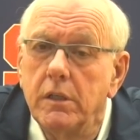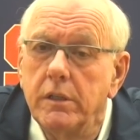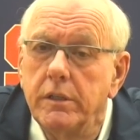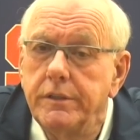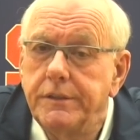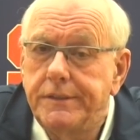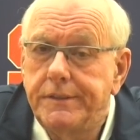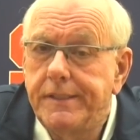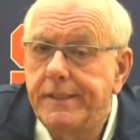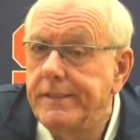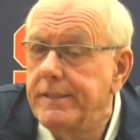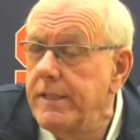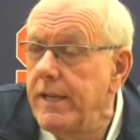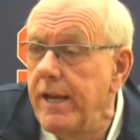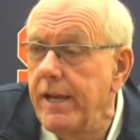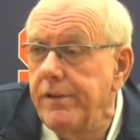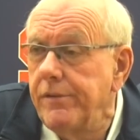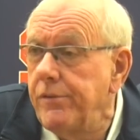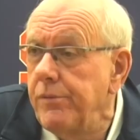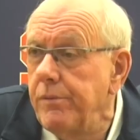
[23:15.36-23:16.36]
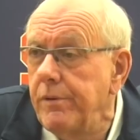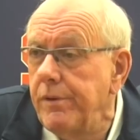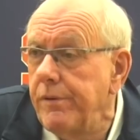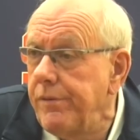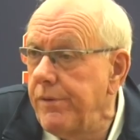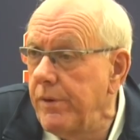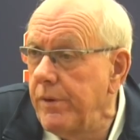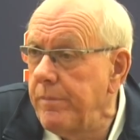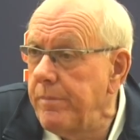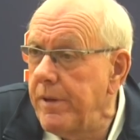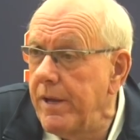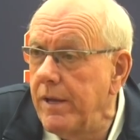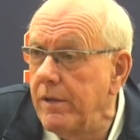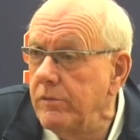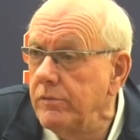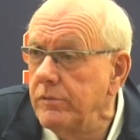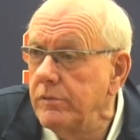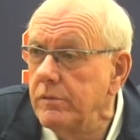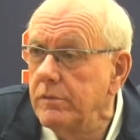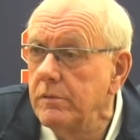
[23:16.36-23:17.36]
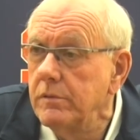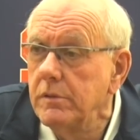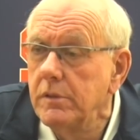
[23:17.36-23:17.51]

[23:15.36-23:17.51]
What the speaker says: He's 6'9", 230 pounds.